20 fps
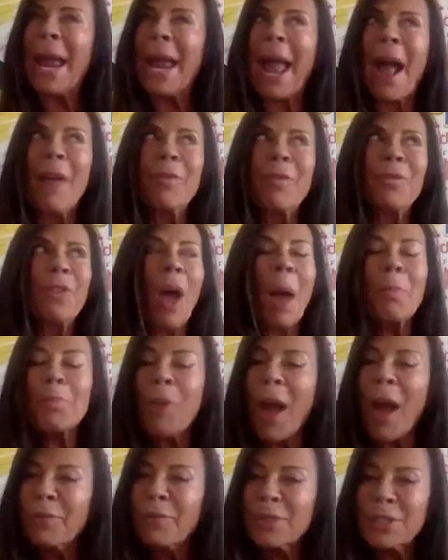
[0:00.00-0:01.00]
have
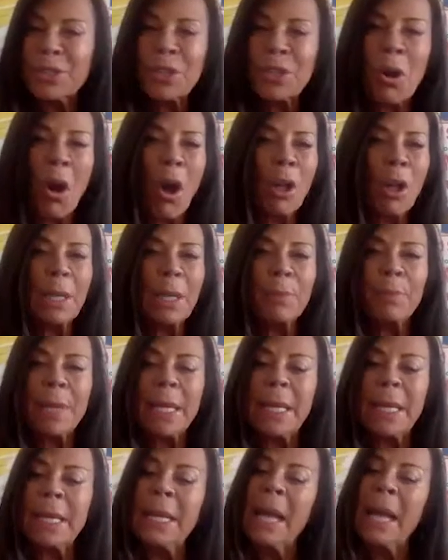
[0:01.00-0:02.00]
nonprofits calling
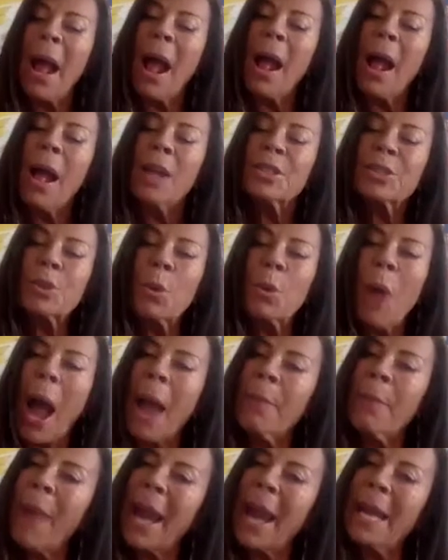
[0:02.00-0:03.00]
me, so
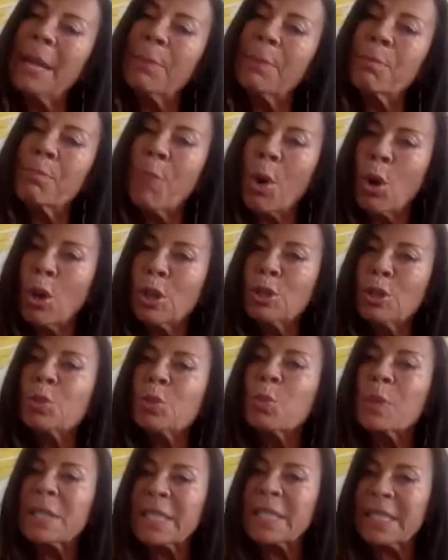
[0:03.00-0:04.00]
I might merge
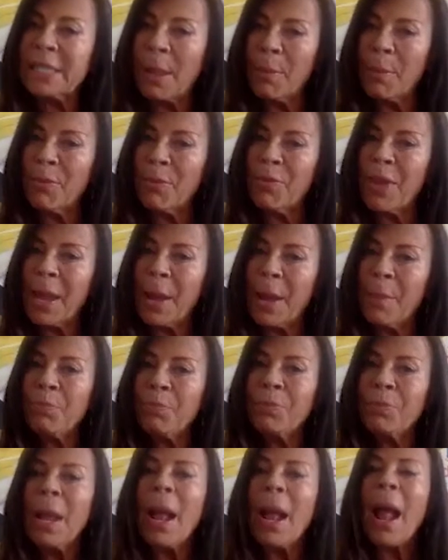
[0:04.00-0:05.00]
with some of
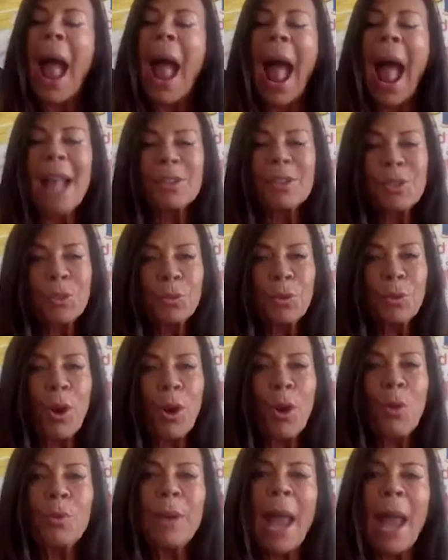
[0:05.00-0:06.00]
them. As you
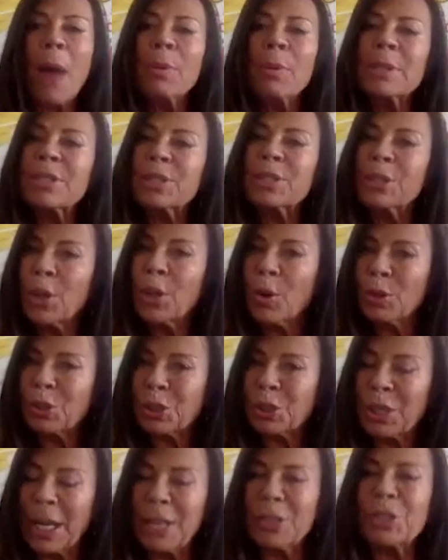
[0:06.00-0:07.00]
know, now it's
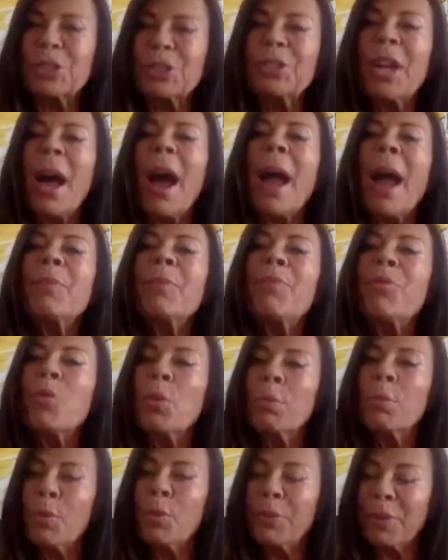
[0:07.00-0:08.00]
negotiation time for
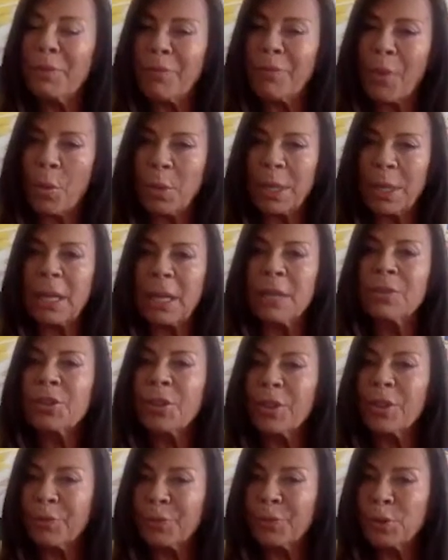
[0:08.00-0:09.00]
moving forward
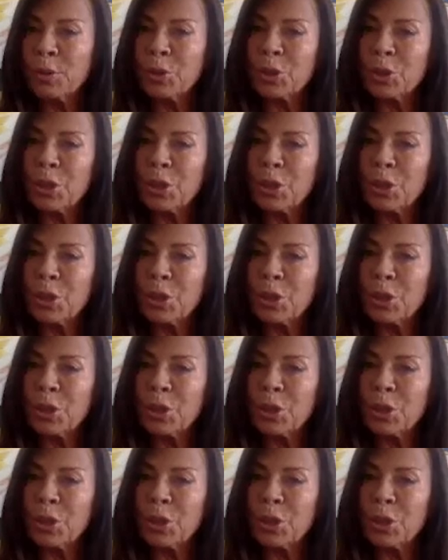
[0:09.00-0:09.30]
into the future.